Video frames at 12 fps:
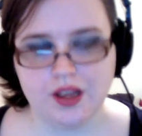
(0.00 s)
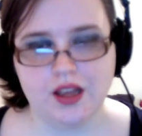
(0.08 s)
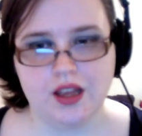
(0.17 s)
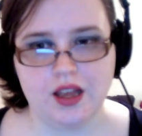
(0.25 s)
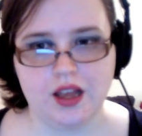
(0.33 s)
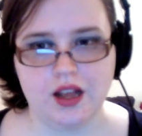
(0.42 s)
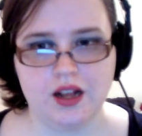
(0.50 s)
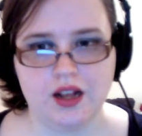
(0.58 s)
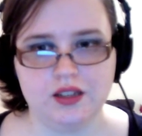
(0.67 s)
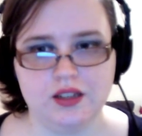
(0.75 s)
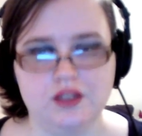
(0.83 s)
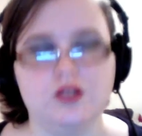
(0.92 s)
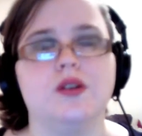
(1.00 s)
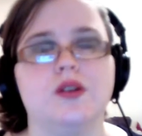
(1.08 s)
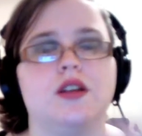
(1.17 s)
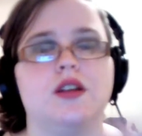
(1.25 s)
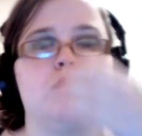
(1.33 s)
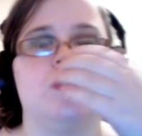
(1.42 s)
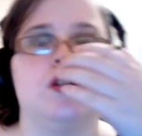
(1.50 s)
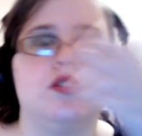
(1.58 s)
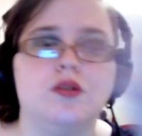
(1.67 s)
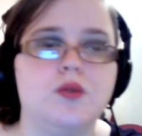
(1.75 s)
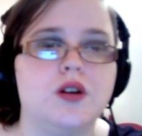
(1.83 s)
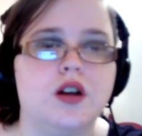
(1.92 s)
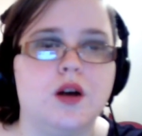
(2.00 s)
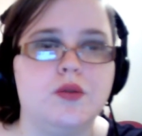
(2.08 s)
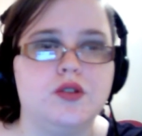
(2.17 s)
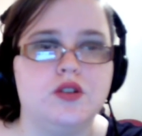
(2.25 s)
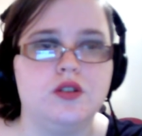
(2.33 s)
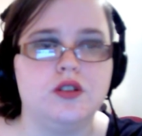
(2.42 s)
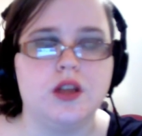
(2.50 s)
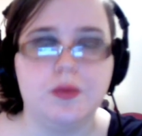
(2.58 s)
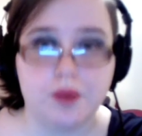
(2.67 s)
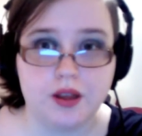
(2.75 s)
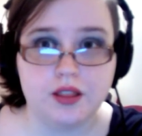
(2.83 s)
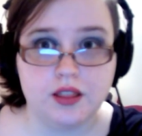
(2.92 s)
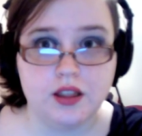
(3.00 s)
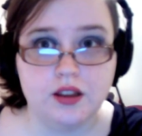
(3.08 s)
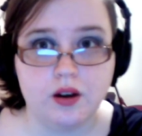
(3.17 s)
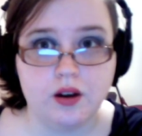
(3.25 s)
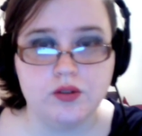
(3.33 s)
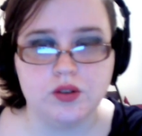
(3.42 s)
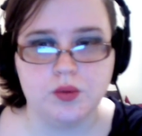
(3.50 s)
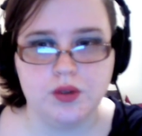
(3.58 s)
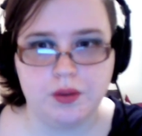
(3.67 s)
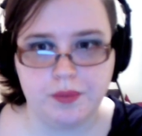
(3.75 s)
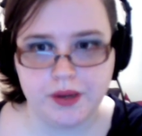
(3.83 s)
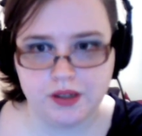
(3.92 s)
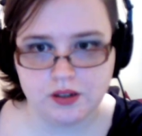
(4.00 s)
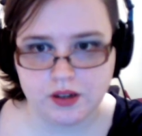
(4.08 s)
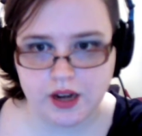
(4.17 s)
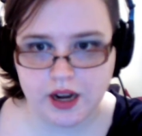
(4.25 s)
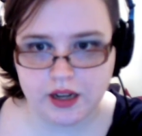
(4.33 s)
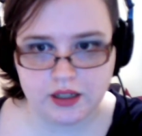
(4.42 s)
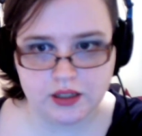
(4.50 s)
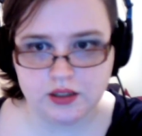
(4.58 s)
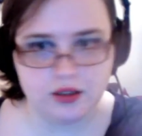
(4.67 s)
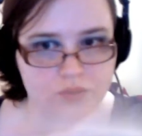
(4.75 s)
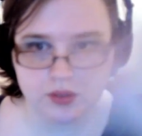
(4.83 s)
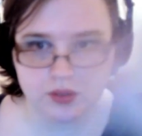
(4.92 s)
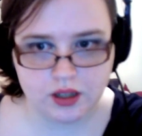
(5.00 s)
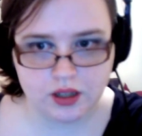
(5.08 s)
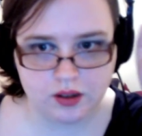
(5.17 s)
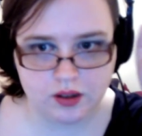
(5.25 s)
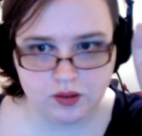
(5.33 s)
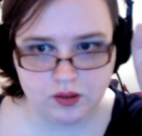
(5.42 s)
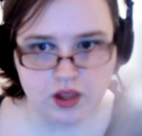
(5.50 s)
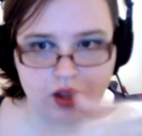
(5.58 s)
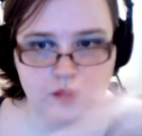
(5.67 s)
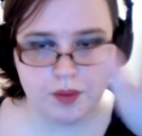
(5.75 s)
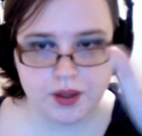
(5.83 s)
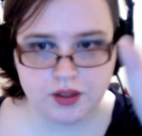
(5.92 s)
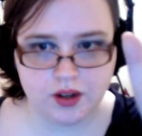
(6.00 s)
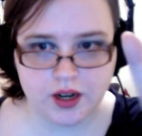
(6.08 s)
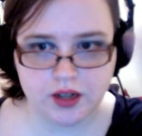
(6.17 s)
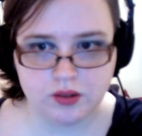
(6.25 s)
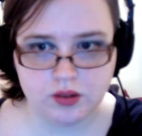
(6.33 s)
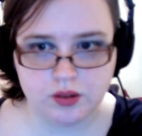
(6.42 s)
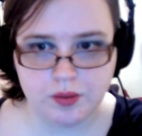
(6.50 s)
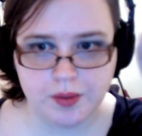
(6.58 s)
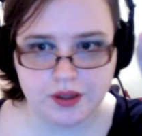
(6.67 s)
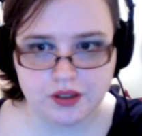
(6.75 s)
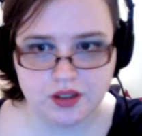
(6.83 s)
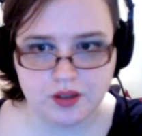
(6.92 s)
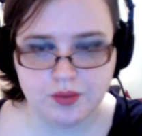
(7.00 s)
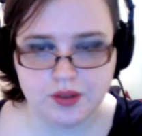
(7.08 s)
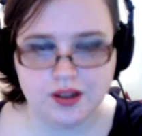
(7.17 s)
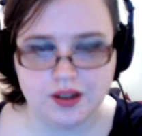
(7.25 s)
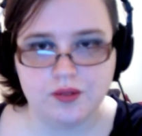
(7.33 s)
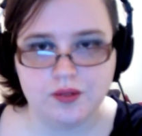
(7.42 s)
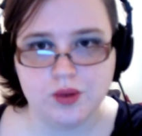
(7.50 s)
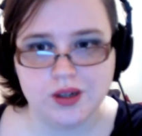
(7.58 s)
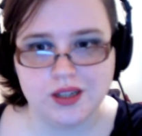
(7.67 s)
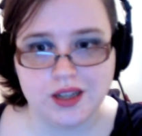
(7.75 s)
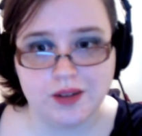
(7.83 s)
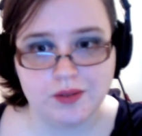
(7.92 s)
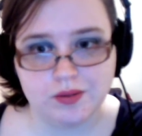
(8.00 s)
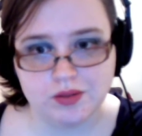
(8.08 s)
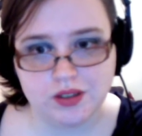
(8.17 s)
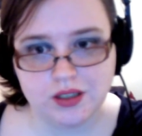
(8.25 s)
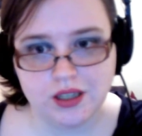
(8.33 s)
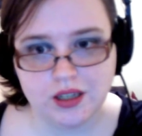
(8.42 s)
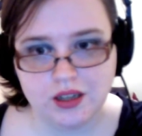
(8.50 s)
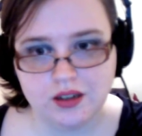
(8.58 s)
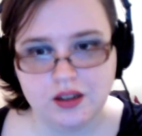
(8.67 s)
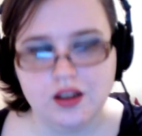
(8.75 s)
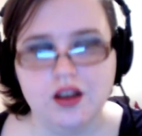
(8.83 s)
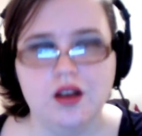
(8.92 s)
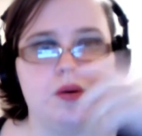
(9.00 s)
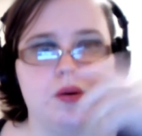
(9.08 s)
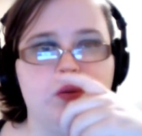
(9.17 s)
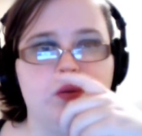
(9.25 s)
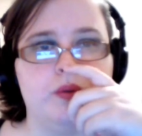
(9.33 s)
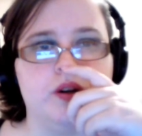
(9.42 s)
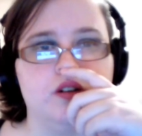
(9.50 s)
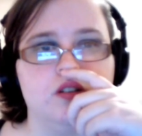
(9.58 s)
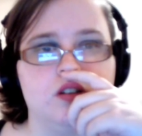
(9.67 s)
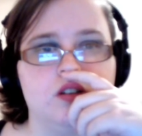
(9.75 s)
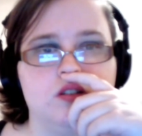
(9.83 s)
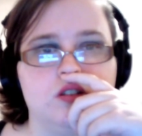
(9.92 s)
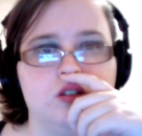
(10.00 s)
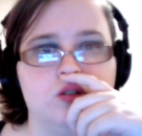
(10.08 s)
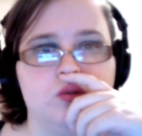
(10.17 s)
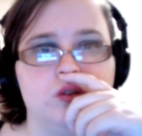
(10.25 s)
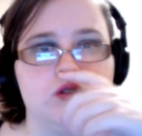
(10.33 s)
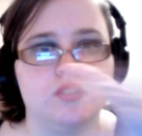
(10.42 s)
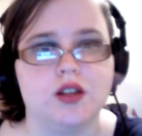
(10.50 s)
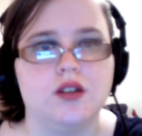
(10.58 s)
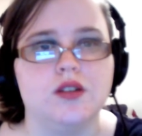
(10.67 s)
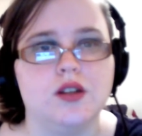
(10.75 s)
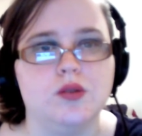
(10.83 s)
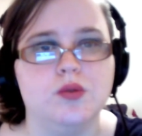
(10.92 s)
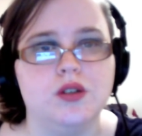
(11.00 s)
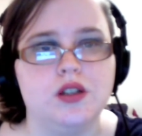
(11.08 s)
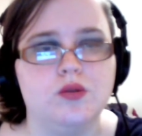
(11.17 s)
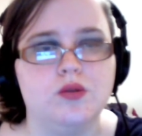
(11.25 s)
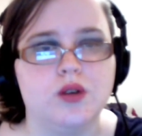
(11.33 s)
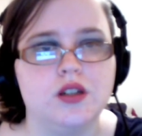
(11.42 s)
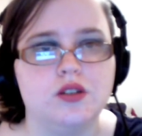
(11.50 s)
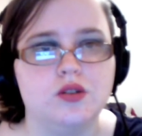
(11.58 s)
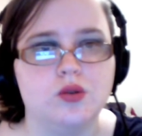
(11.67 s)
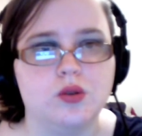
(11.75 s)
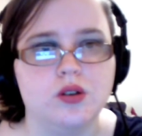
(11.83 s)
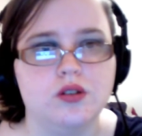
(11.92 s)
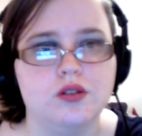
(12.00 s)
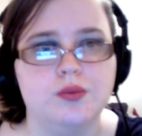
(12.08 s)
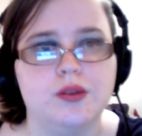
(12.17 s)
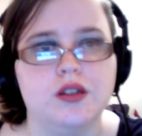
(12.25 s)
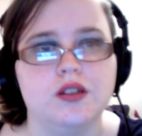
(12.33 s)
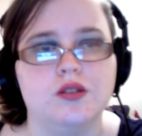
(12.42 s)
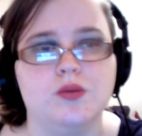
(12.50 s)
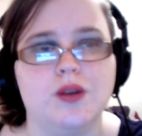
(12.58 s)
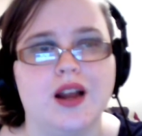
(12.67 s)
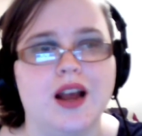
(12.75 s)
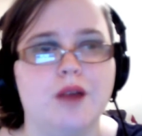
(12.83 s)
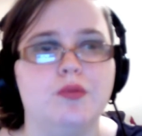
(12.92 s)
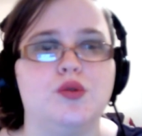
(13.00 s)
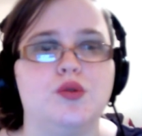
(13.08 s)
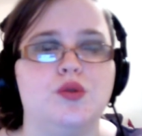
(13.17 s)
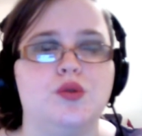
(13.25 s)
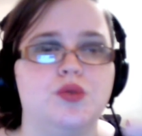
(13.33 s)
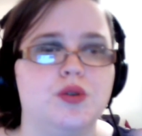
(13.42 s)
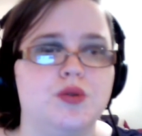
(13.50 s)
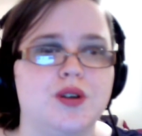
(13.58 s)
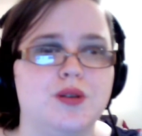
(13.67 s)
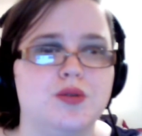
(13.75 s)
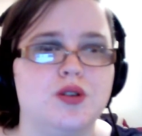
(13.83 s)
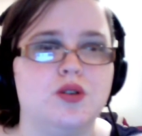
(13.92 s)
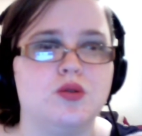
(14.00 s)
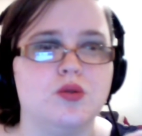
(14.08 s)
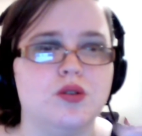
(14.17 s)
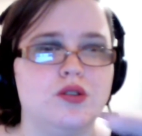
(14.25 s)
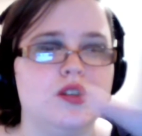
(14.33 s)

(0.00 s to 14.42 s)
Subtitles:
And so it's like, because what a common tip I think of is the one that Pixar had, and then this was like Pixar had some of the best tips of writing I've ever seen. Probably better than the tutorials. I don't like reading writing tutorials because what happens when you read writing tutorials